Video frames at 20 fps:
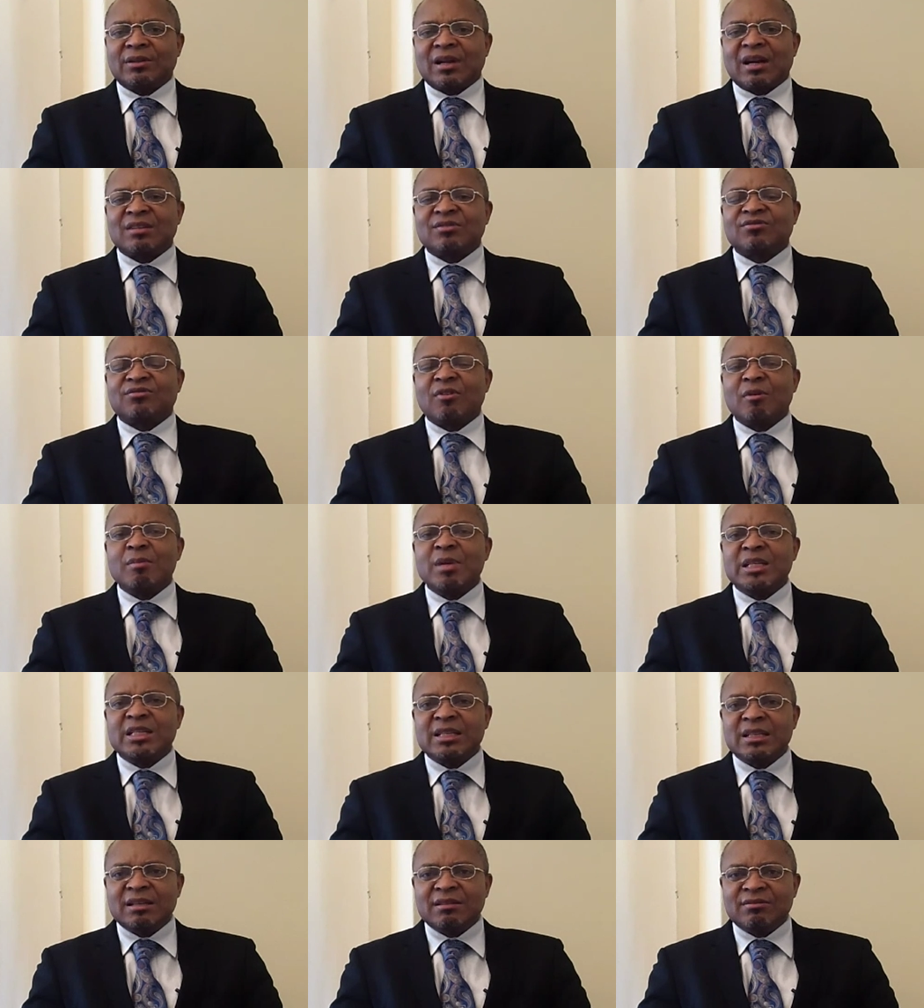
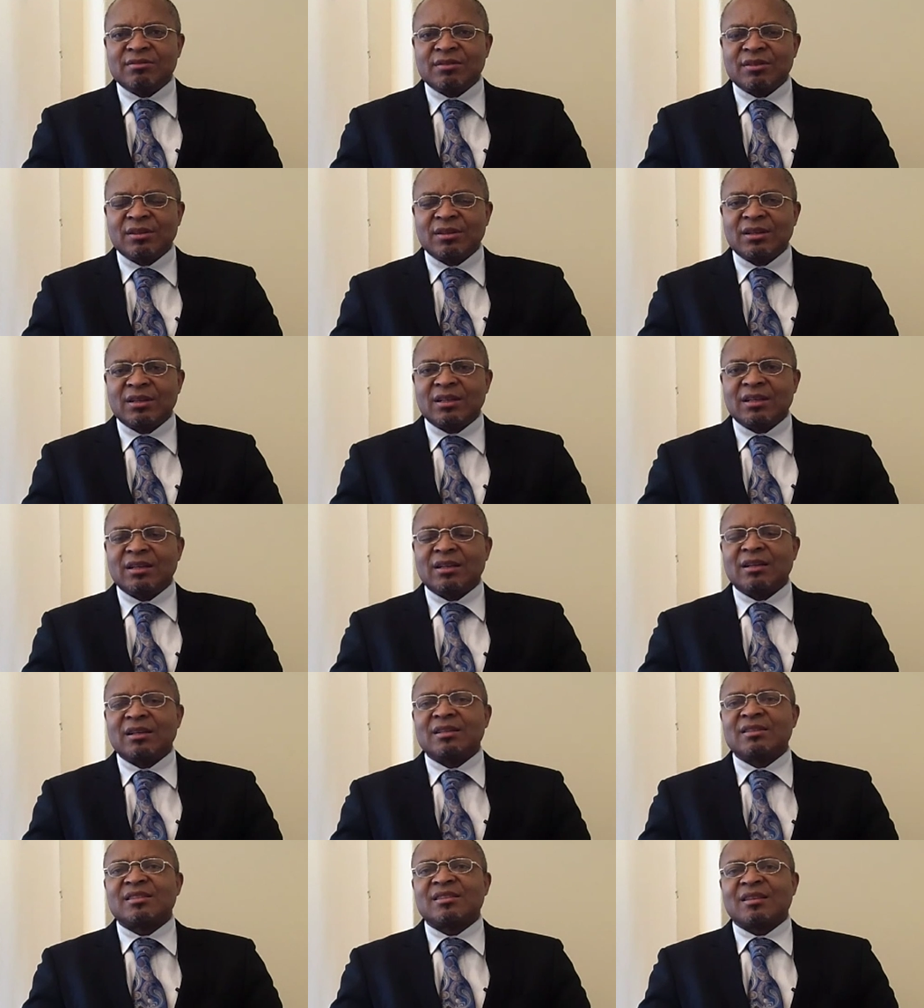transformative
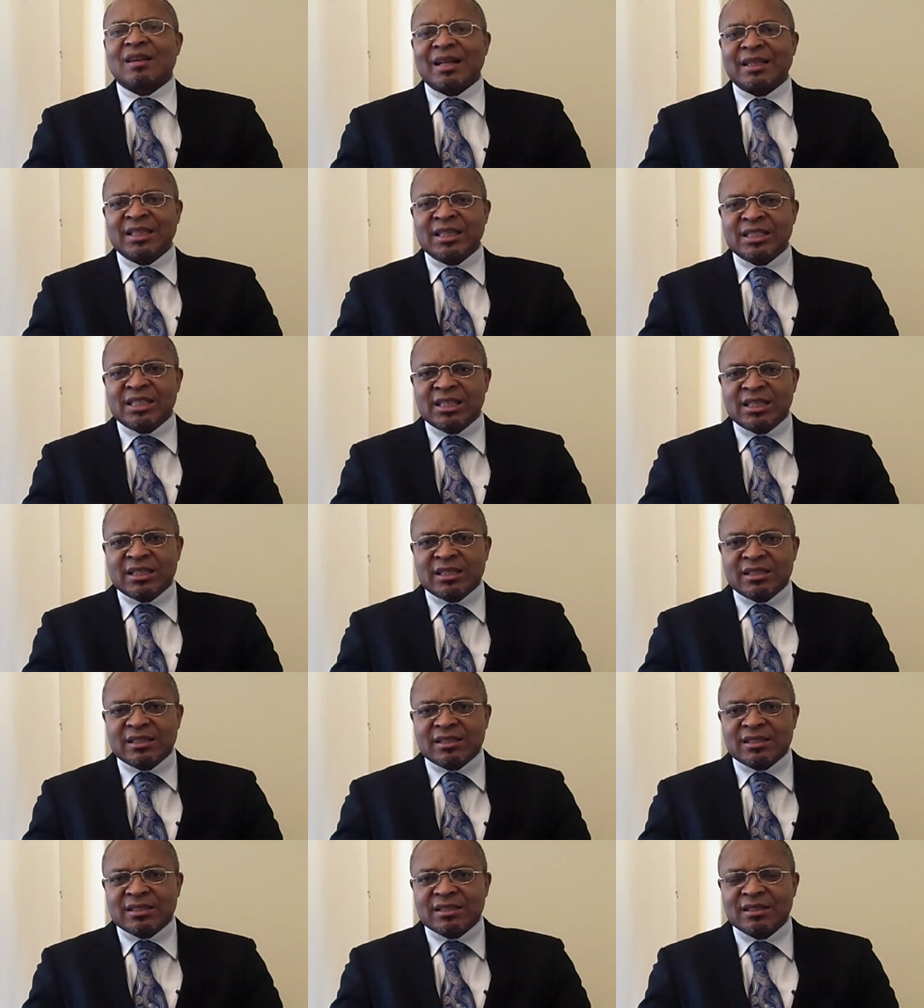uh,
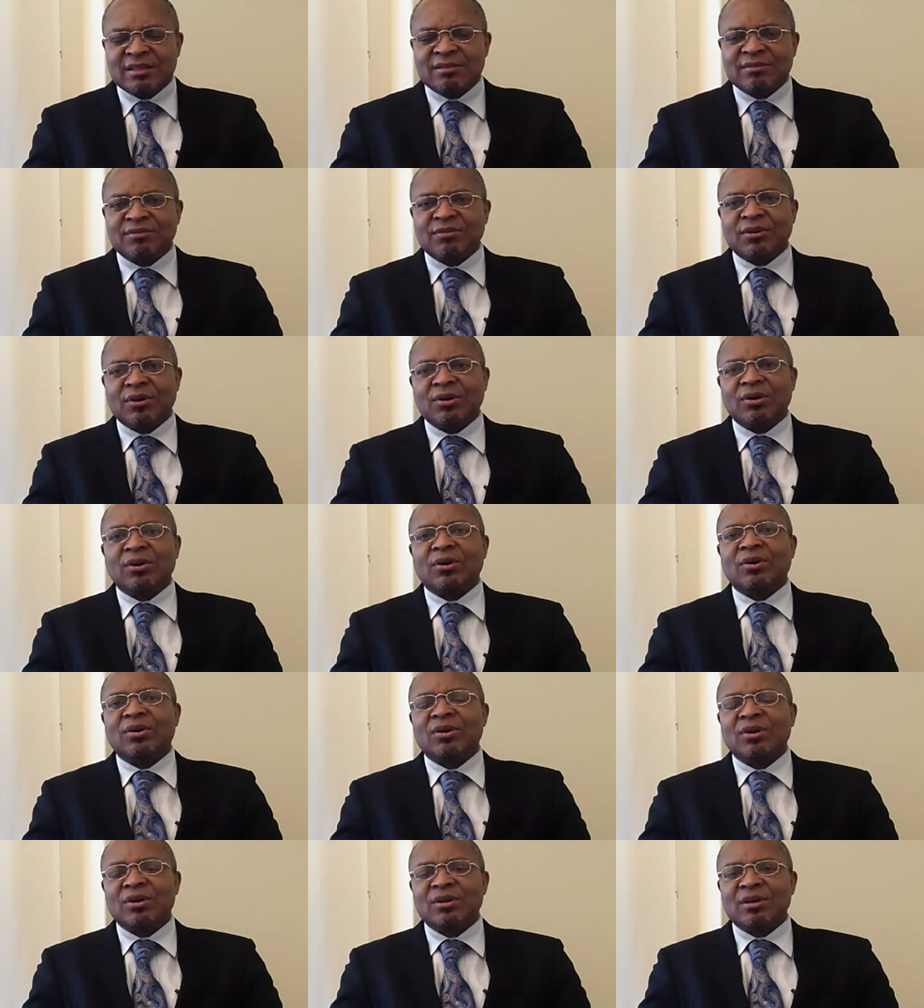strategies
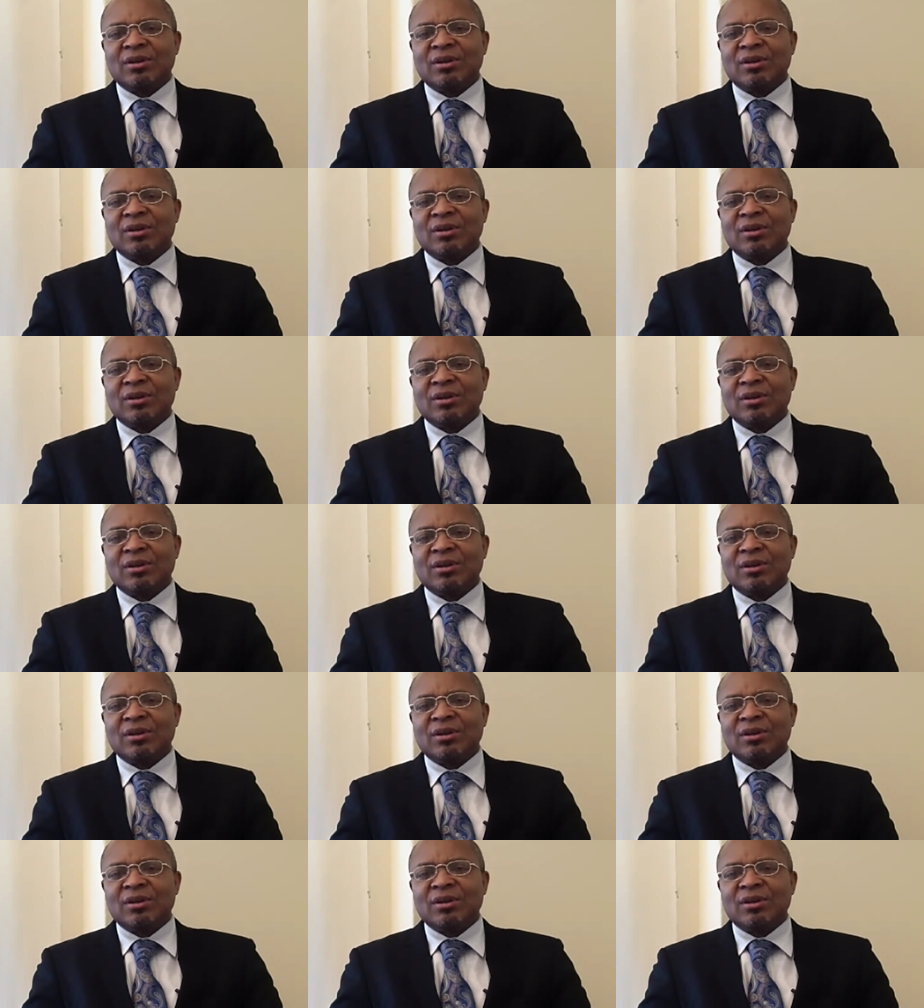for